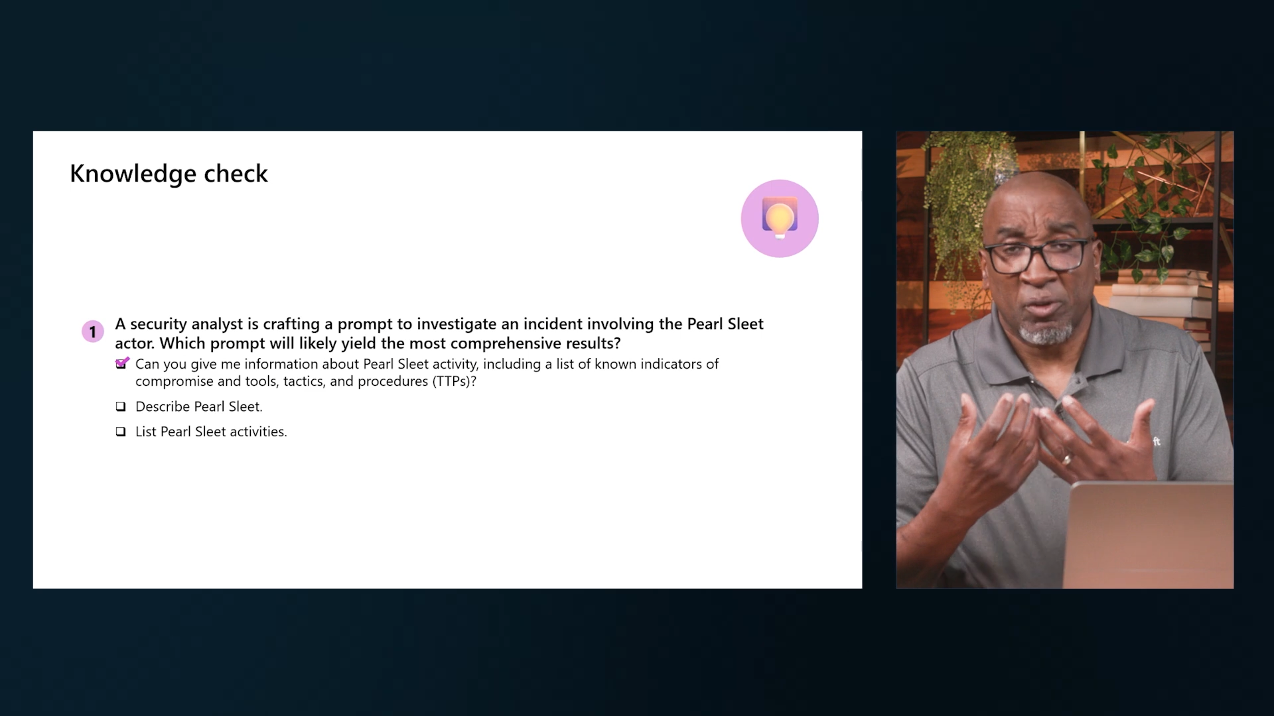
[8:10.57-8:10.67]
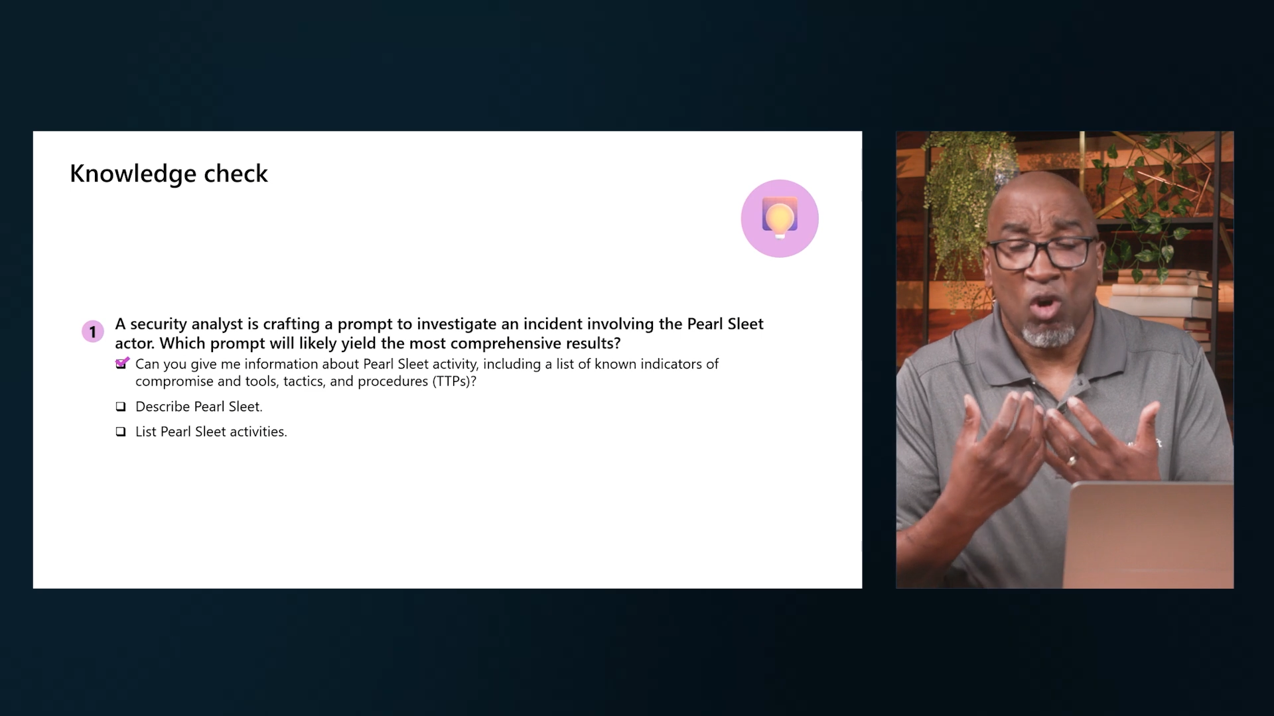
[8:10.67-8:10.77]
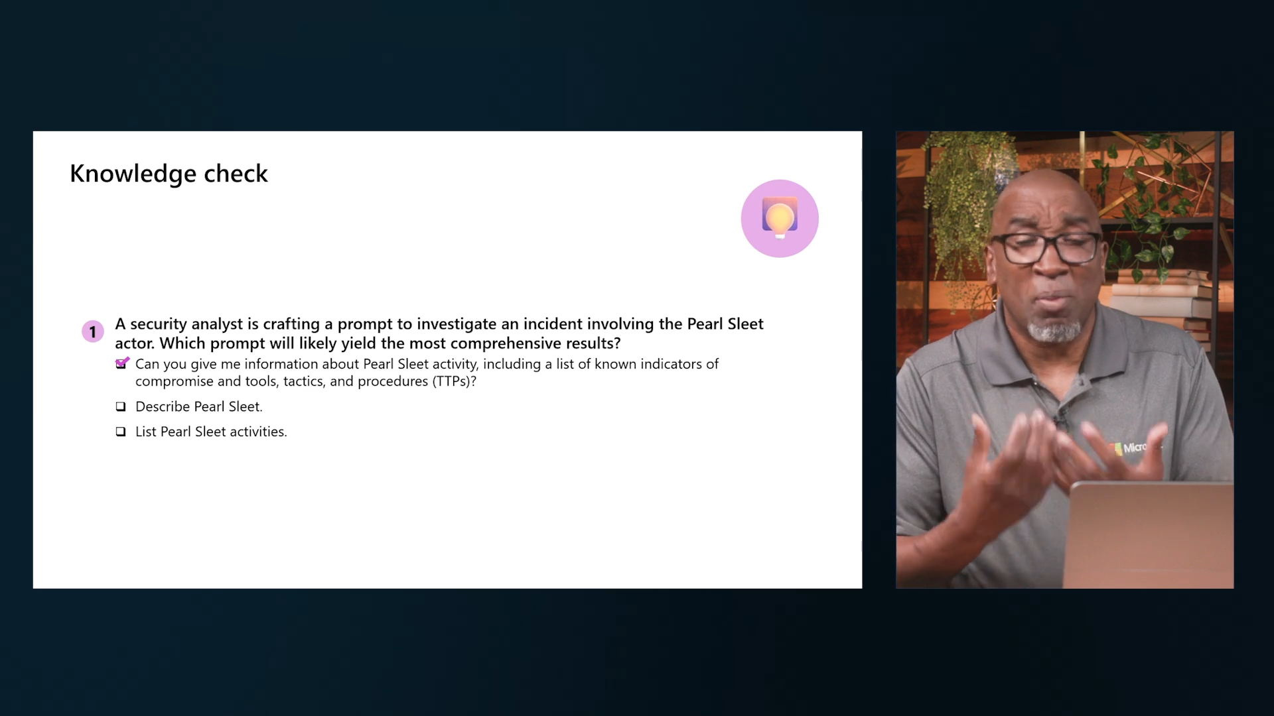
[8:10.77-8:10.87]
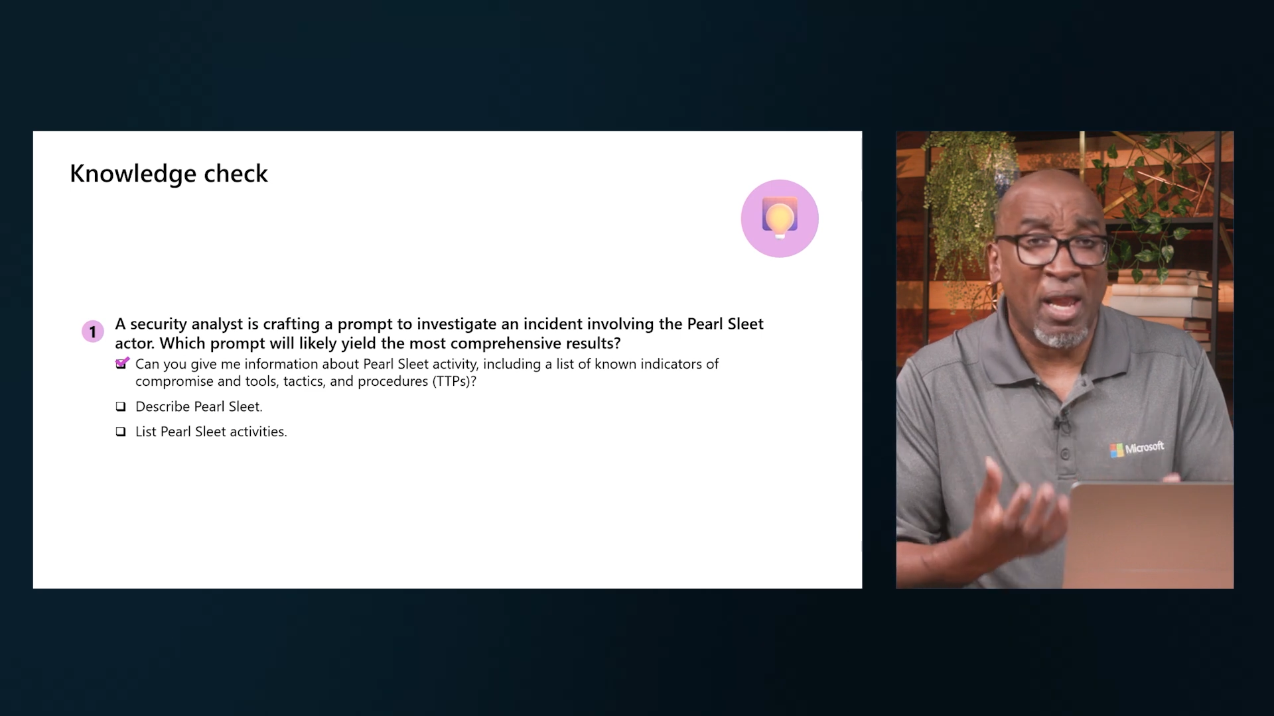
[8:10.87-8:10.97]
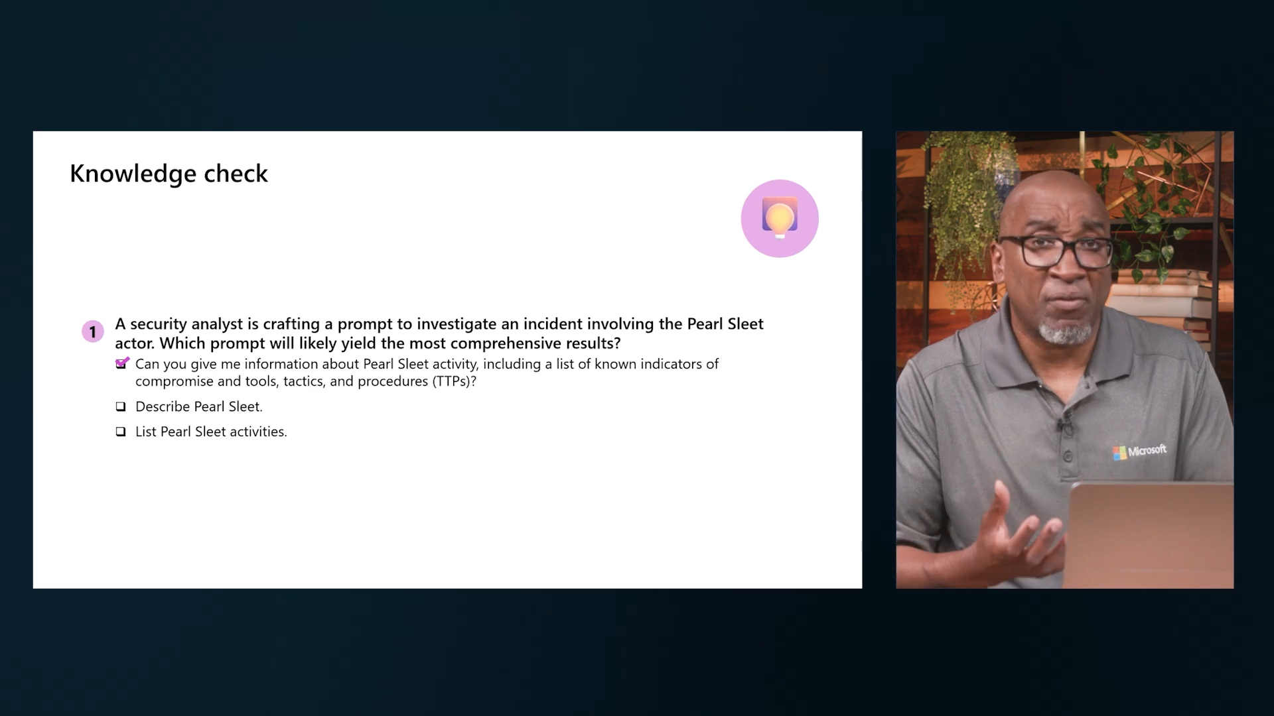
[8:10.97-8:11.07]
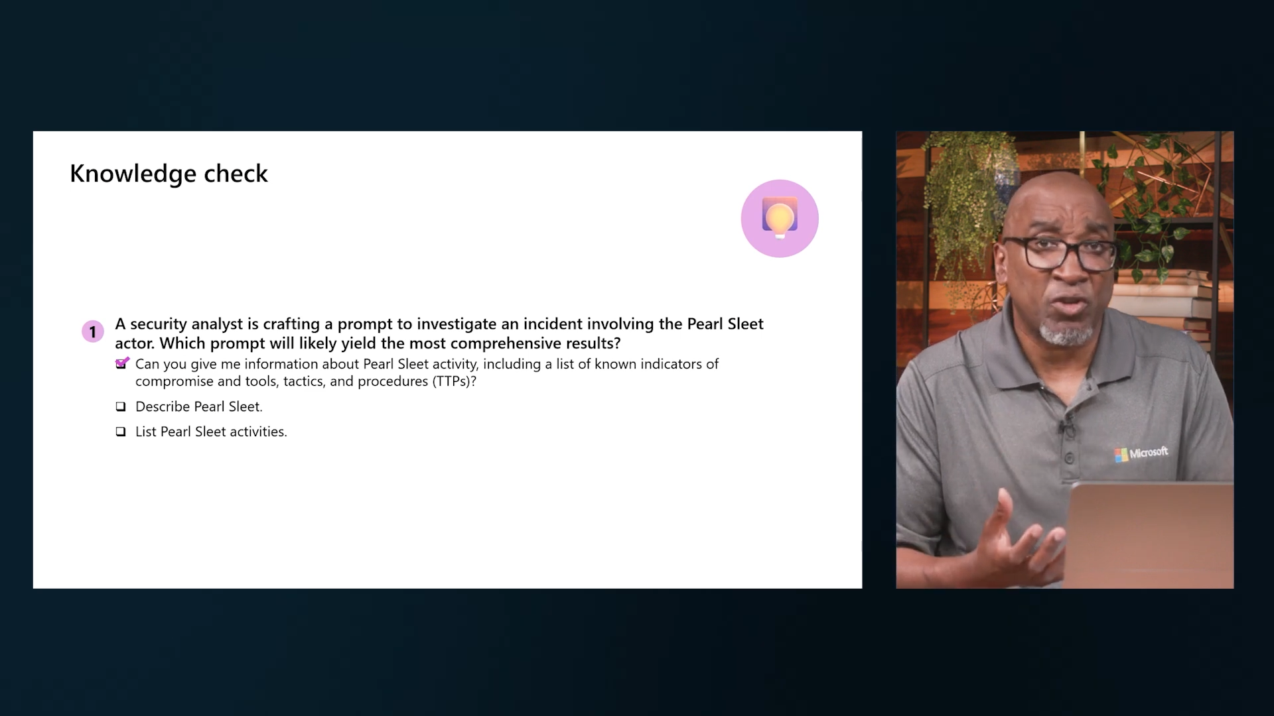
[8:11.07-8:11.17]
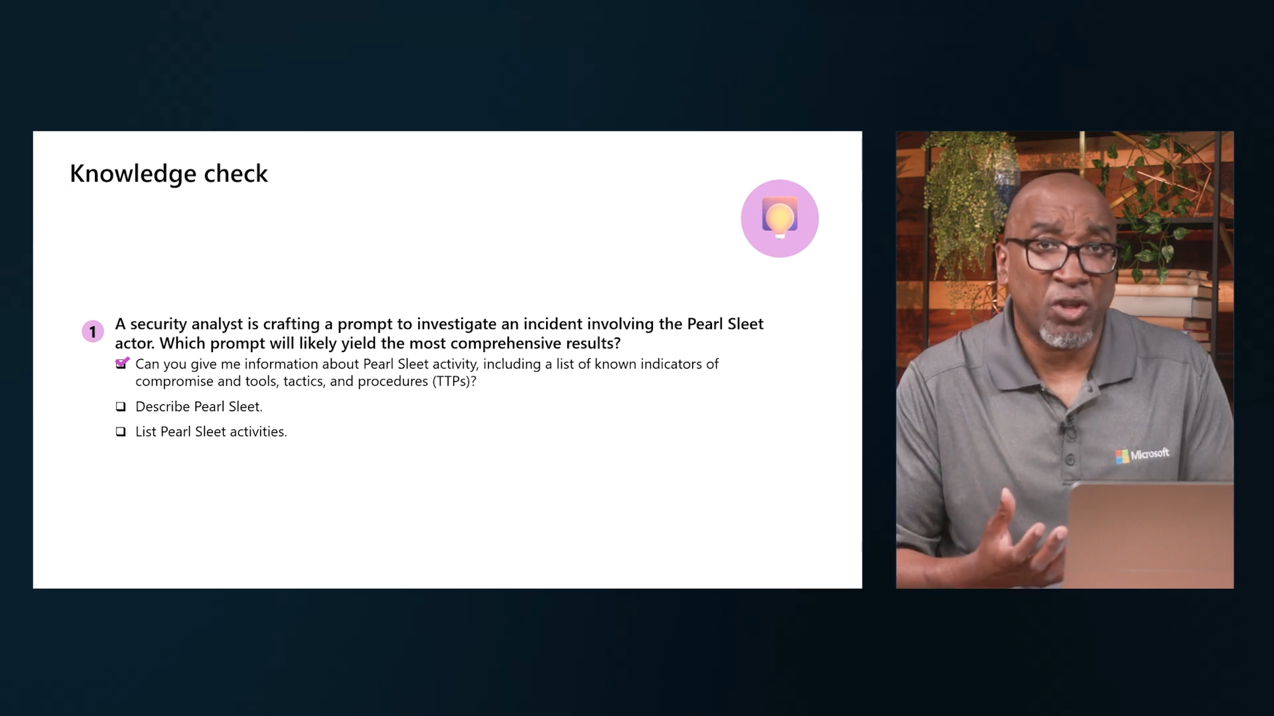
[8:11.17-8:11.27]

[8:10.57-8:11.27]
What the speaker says: Copilot for